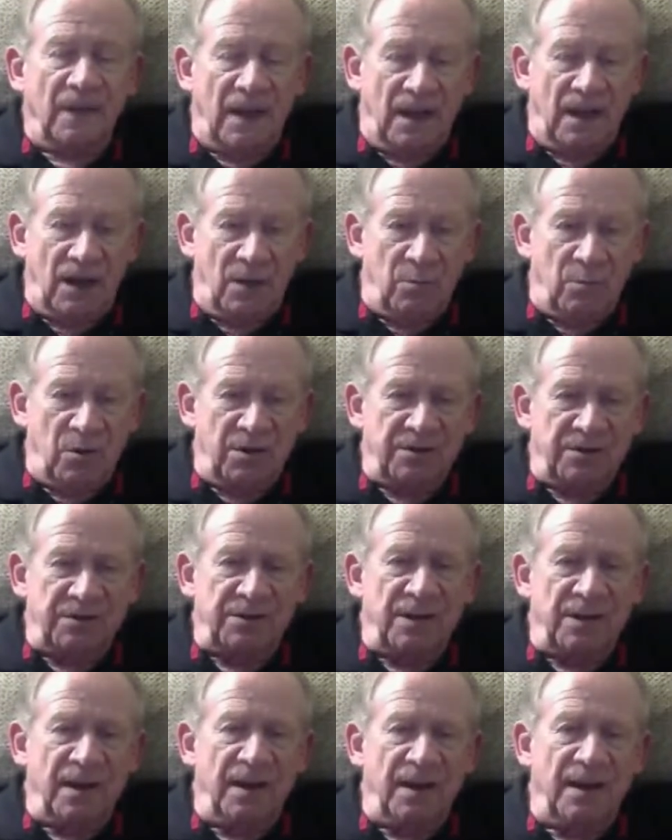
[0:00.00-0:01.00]
and I'm going to
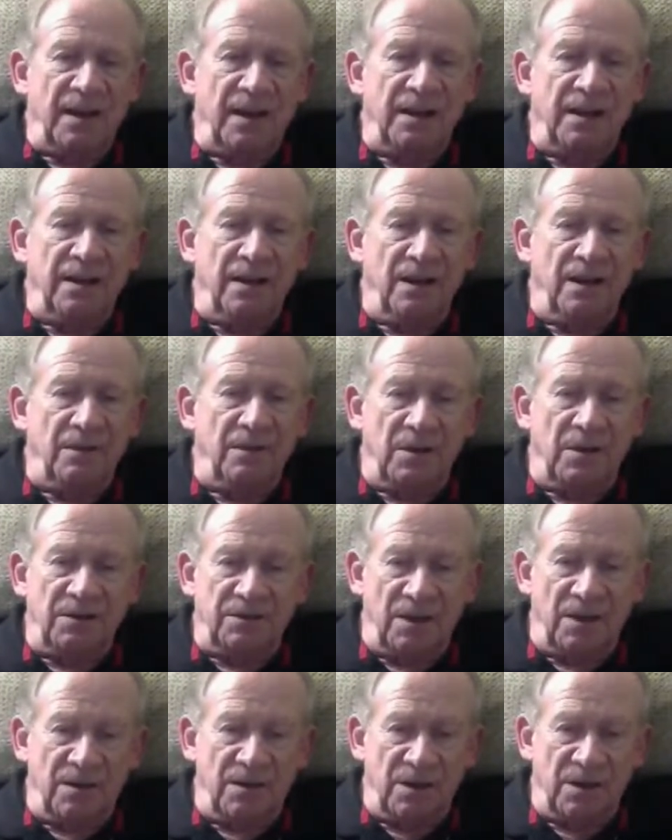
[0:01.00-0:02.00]
stay
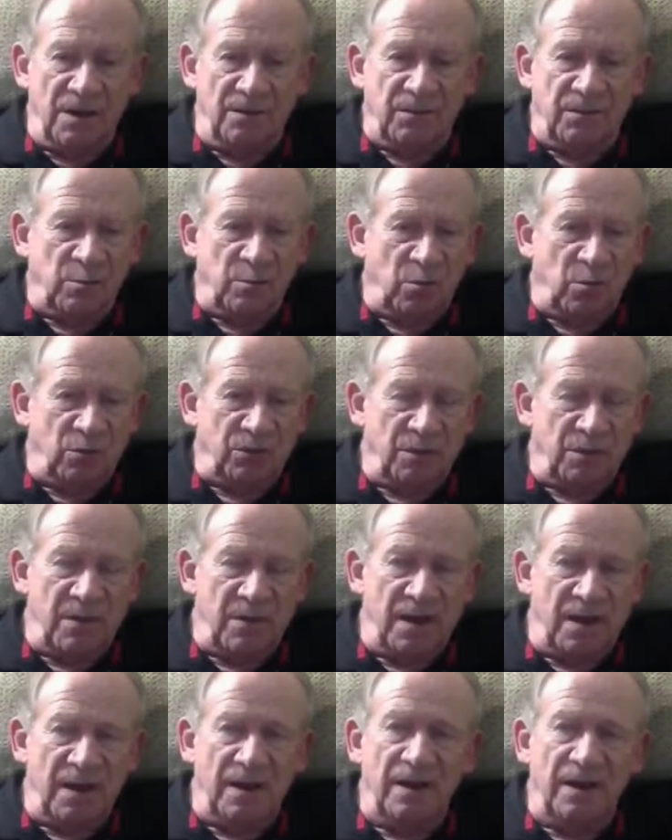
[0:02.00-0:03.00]
as uncomfortable as it
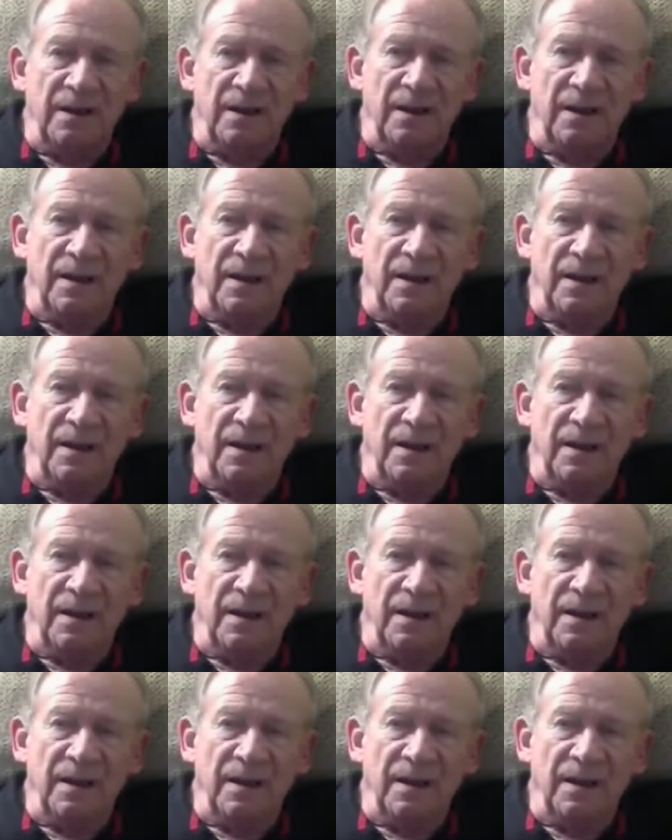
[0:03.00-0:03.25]
may